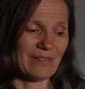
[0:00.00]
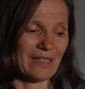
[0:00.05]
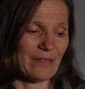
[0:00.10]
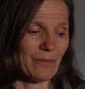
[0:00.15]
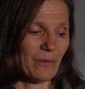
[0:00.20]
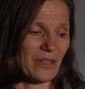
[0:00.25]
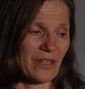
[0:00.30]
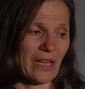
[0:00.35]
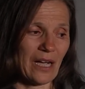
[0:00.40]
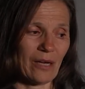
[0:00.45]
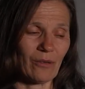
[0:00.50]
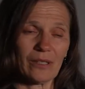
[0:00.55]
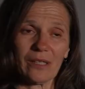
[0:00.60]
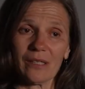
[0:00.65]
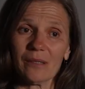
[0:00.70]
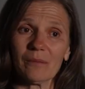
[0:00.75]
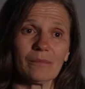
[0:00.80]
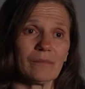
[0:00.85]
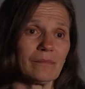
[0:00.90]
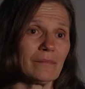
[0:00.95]
without
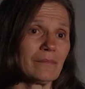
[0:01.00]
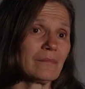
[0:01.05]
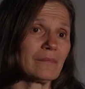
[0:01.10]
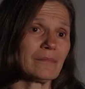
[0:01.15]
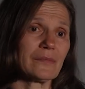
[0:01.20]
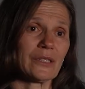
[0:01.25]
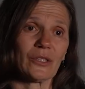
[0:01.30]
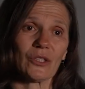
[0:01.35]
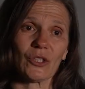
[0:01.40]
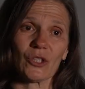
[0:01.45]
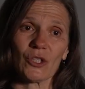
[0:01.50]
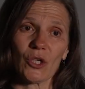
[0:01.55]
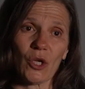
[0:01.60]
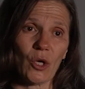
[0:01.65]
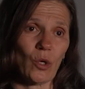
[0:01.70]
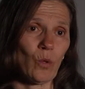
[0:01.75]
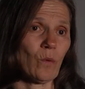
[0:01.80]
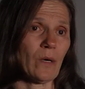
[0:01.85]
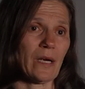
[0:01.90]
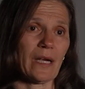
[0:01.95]
him, there's
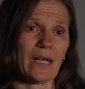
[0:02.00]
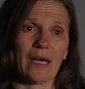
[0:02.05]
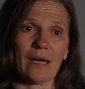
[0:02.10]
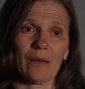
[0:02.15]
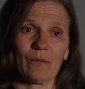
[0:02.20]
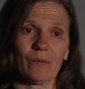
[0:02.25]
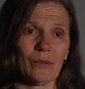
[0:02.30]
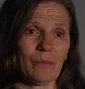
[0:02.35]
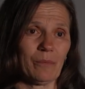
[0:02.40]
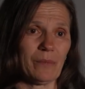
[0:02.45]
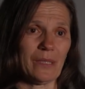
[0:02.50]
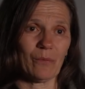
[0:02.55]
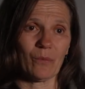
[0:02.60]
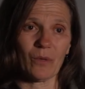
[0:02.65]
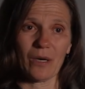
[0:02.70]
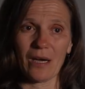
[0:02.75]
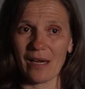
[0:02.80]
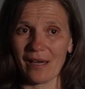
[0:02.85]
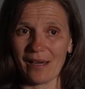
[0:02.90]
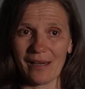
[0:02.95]
no way I would be
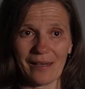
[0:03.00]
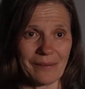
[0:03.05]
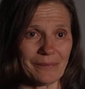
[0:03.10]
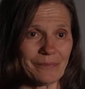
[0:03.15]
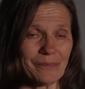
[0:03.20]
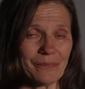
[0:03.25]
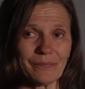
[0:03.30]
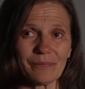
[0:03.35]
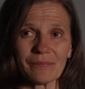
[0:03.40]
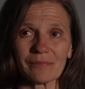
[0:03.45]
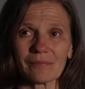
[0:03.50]
where I am.